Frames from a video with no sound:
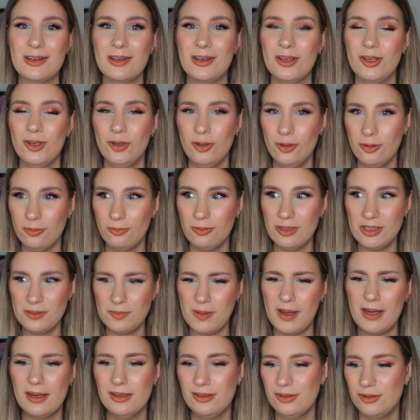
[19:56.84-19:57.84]
which
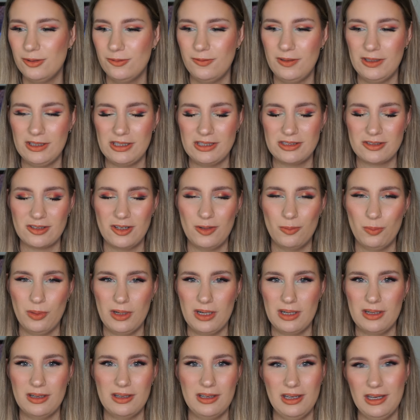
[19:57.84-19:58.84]
palette you think is going to
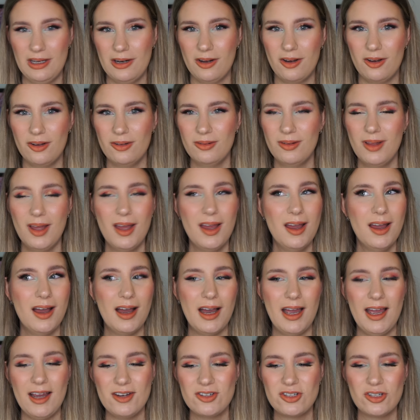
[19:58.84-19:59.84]
win it all. I
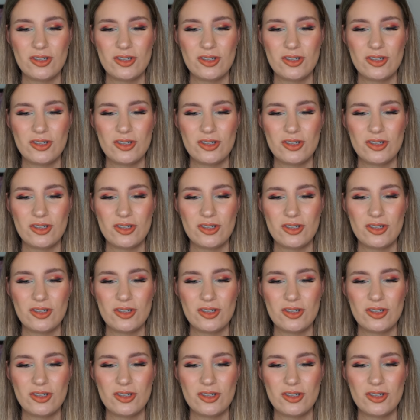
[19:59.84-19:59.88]
actually